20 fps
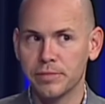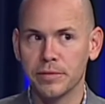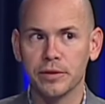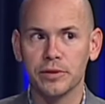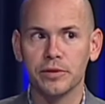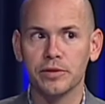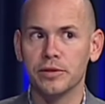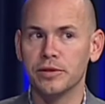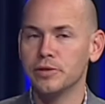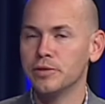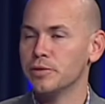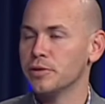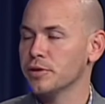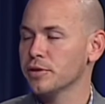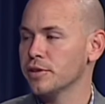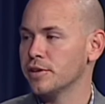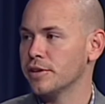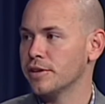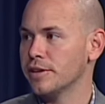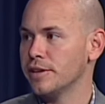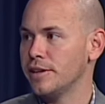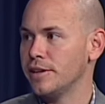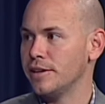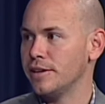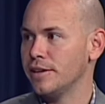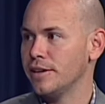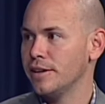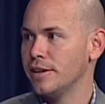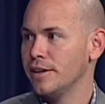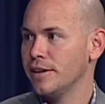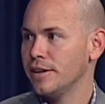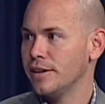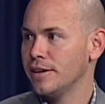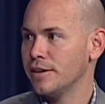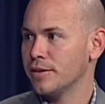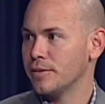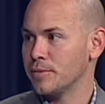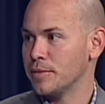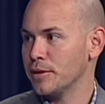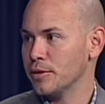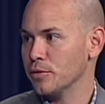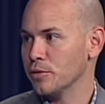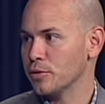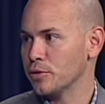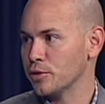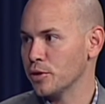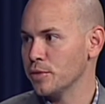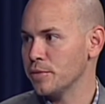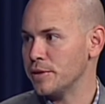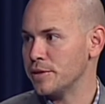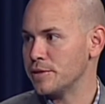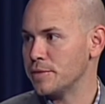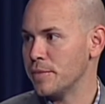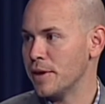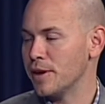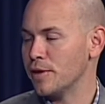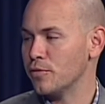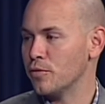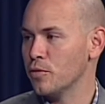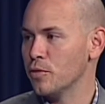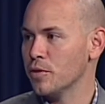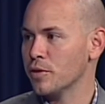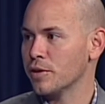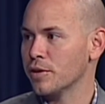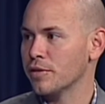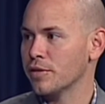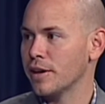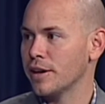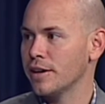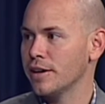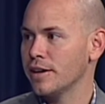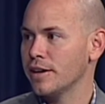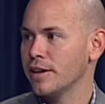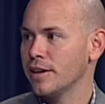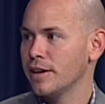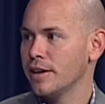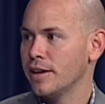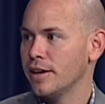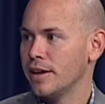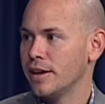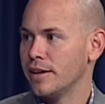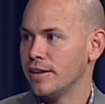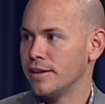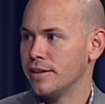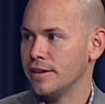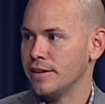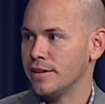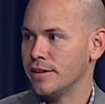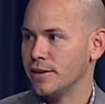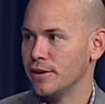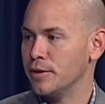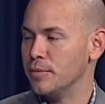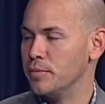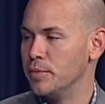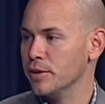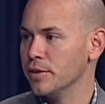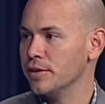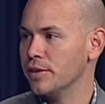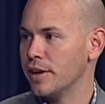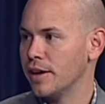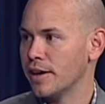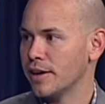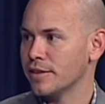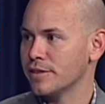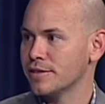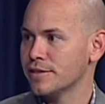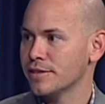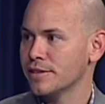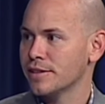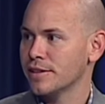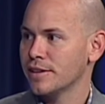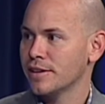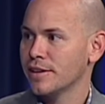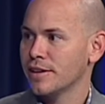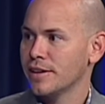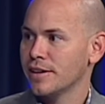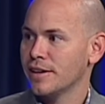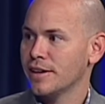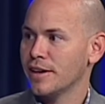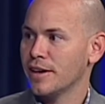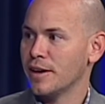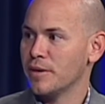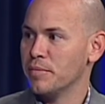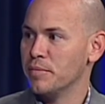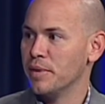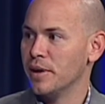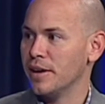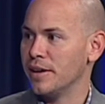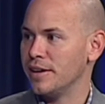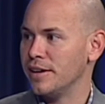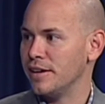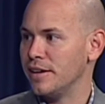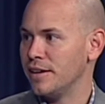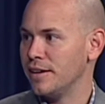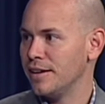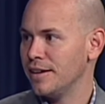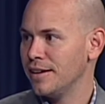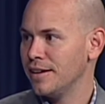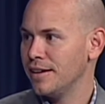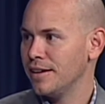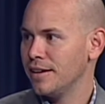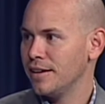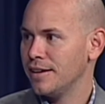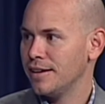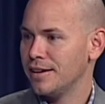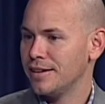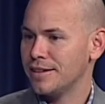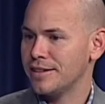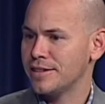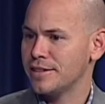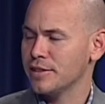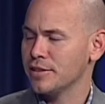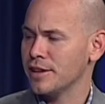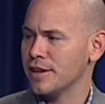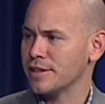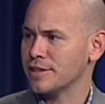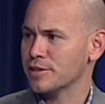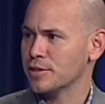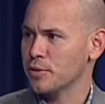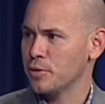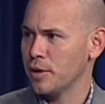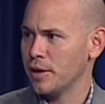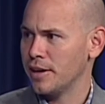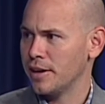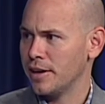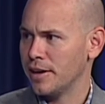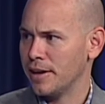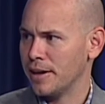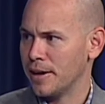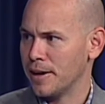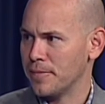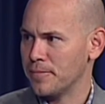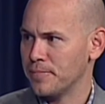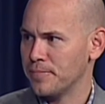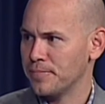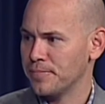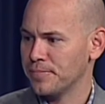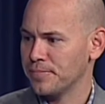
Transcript: alluded to earlier, he, I mean, the Lord told him he's a man of war, right? Yeah. And he couldn't build the house, uh, but he still has quite a um,